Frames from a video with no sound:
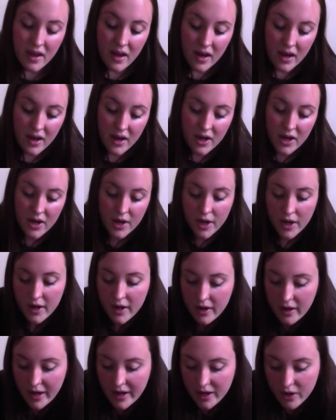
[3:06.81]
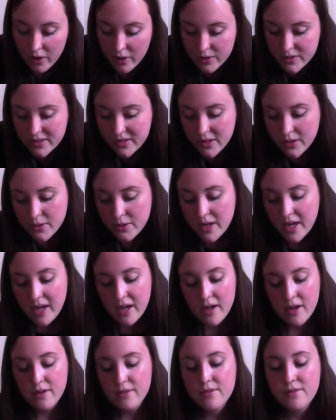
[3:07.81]
I also
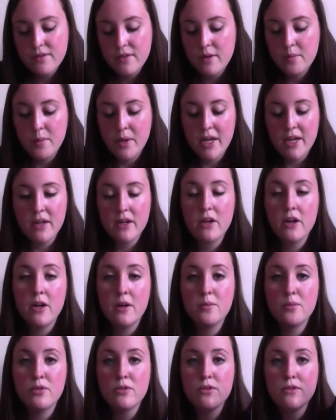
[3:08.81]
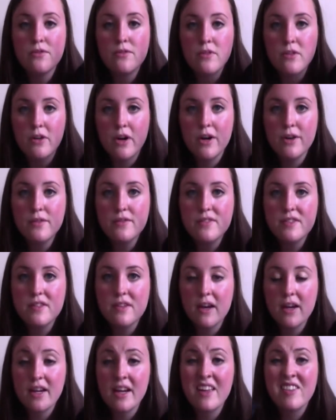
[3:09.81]
have my cut-proof gloves.
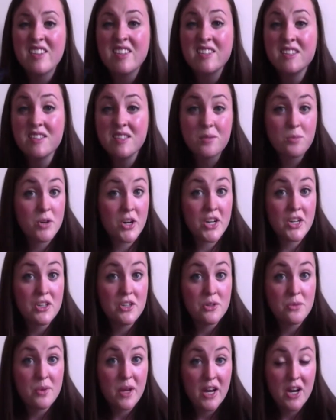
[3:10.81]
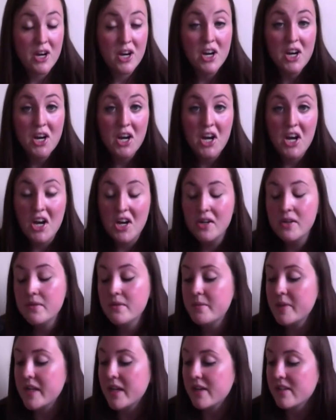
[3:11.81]
Again, this is a brand new pair
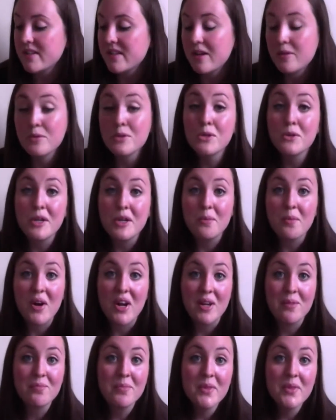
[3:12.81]
because I ruined mine.